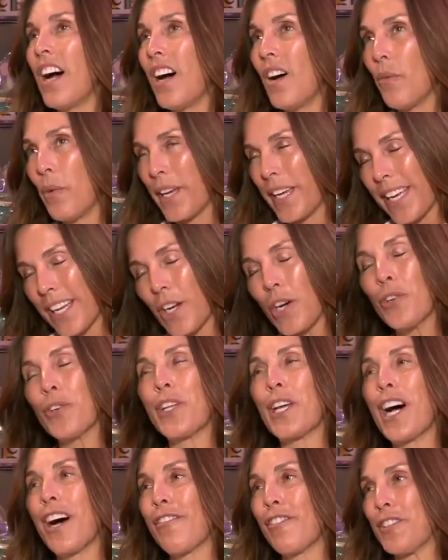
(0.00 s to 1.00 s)
we can
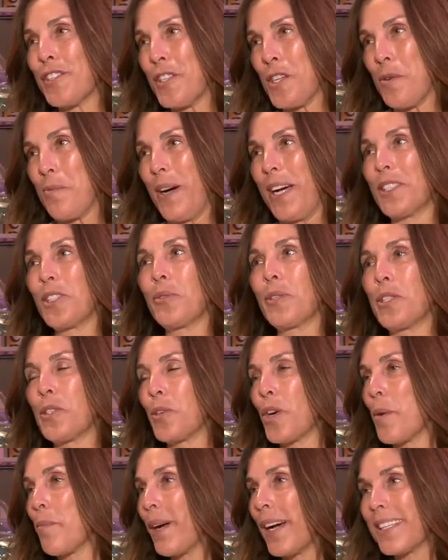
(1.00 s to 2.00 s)
only offer so much. We do
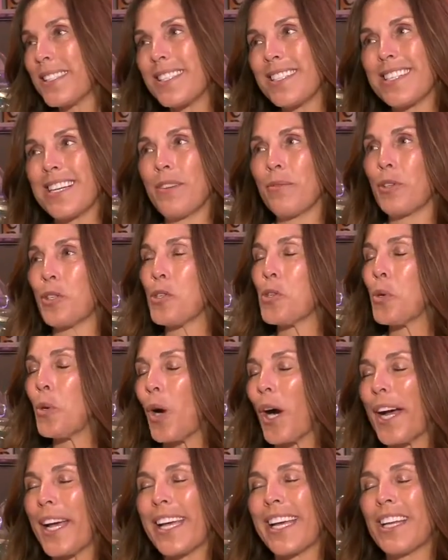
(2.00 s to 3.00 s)
our best and we're
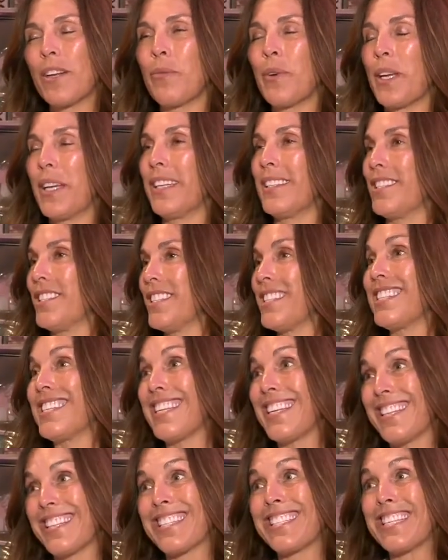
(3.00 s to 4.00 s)
trying. We just
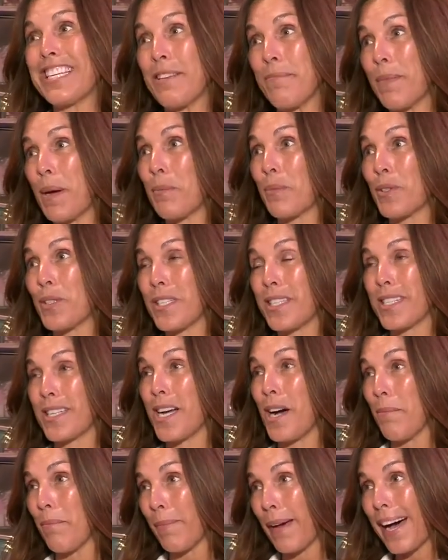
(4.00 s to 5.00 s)
need the team members to
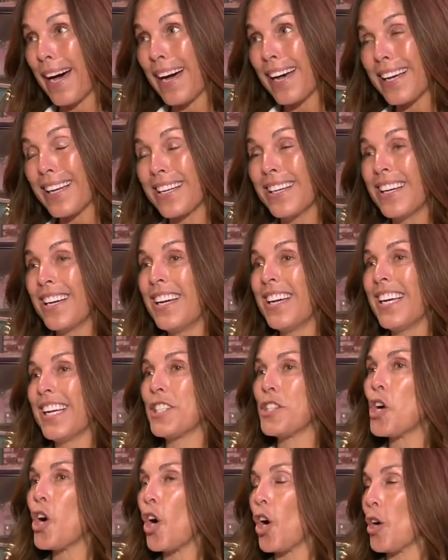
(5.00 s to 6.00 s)
come back.
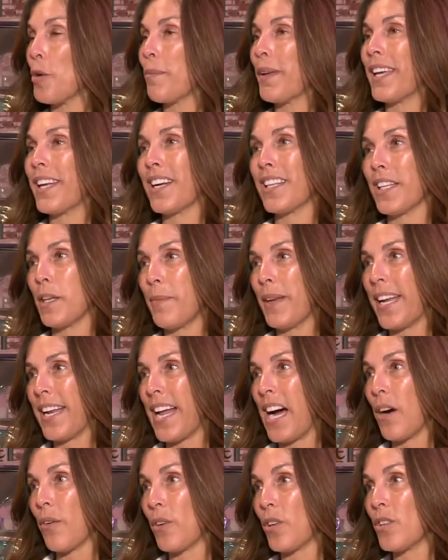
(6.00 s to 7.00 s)
It's hard being on limited
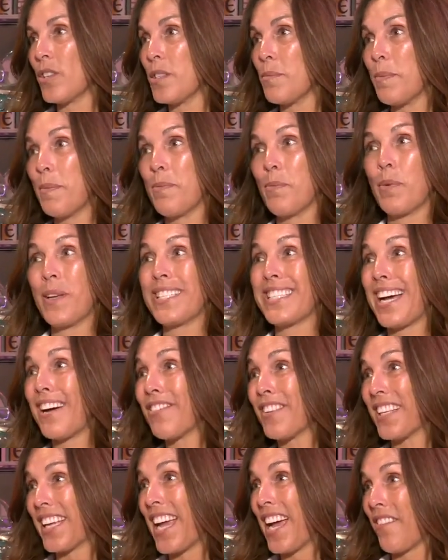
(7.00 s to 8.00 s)
hours. We
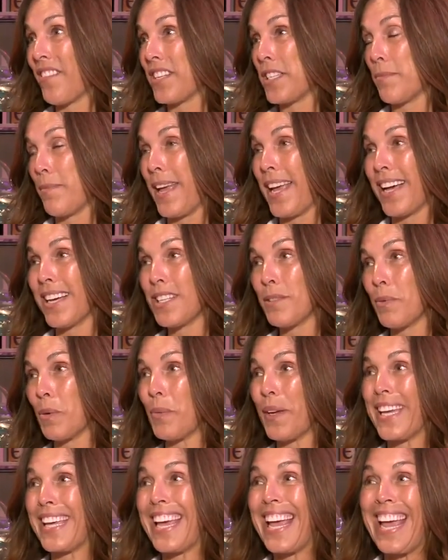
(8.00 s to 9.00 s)
definitely have the demand, but
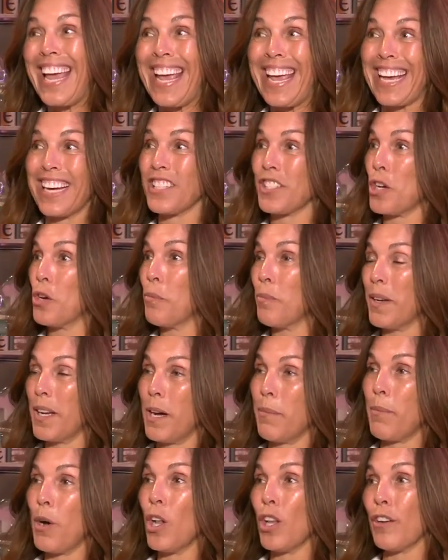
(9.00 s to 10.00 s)
we can't open
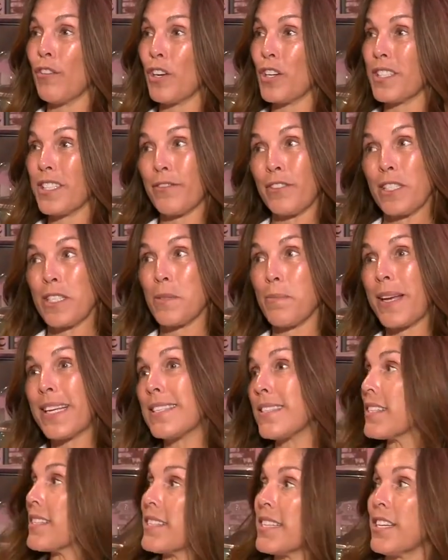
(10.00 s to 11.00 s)
up all of our different
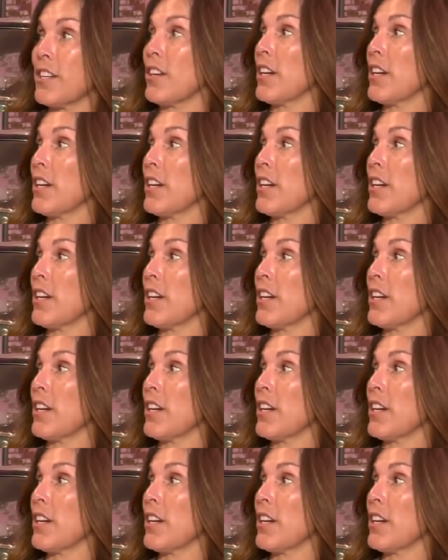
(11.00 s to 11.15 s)
spaces. Here